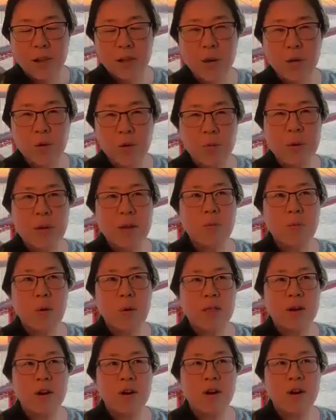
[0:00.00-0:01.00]
So you mean
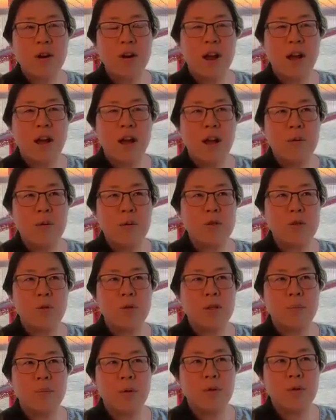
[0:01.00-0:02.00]
whether, so
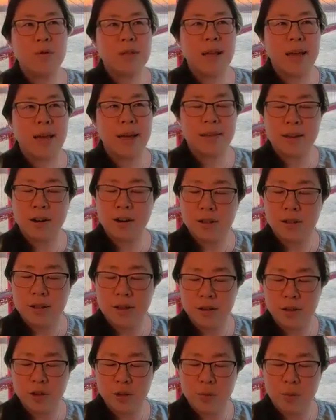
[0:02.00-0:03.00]
suppose like
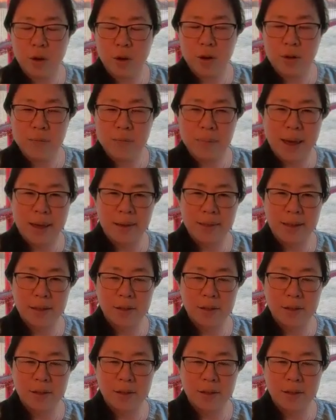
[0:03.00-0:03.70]
there's a smaller bank